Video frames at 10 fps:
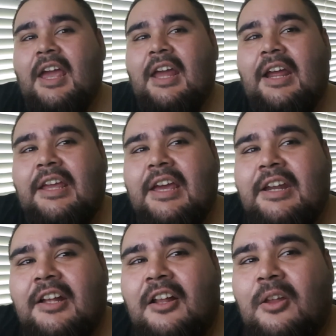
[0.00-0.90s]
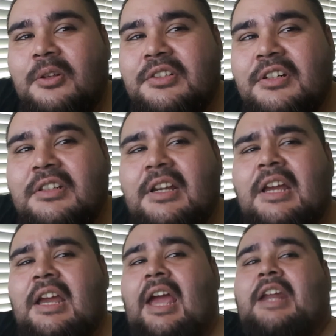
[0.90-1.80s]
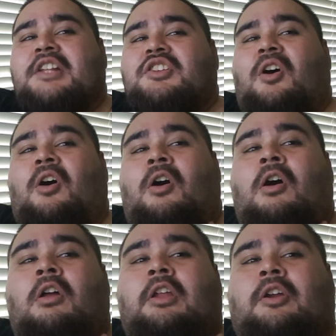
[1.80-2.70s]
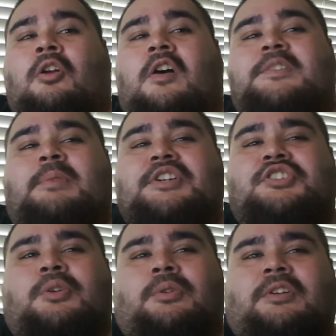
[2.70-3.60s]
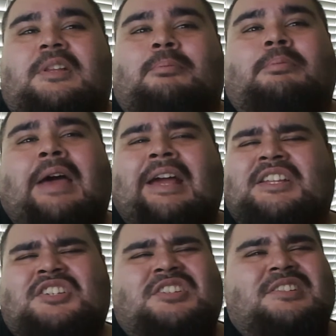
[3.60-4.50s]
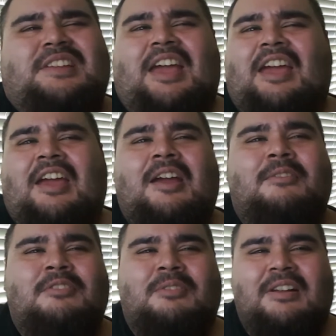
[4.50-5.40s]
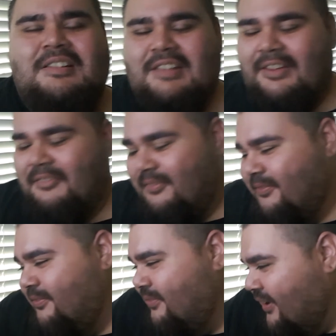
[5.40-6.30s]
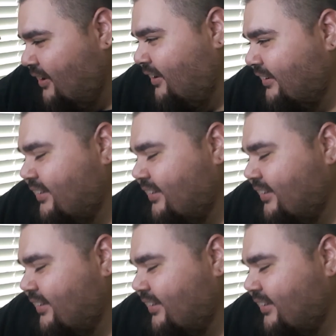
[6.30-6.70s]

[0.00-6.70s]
And I get in closer, and it's all across my shoulder and the back. It's just everywhere. I was like, fuck.